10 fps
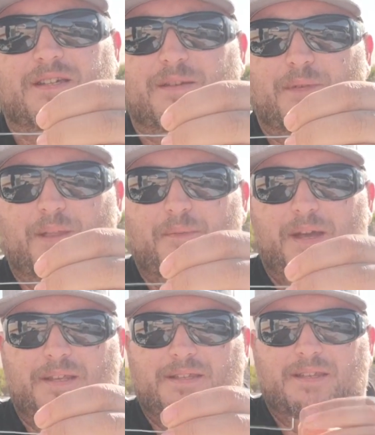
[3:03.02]

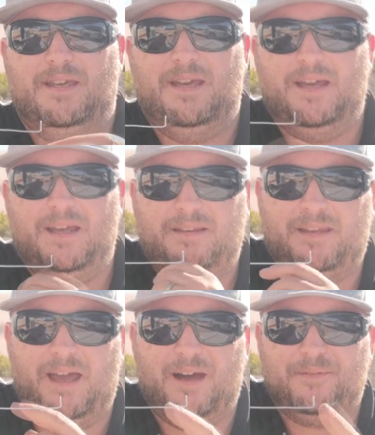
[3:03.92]
millimeters
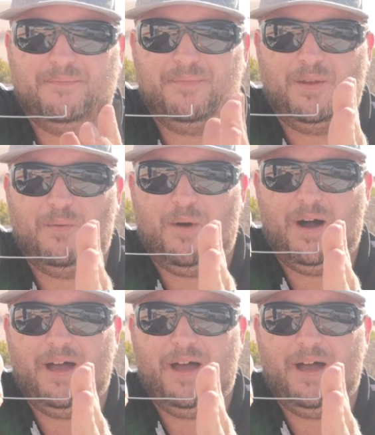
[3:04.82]
down the wire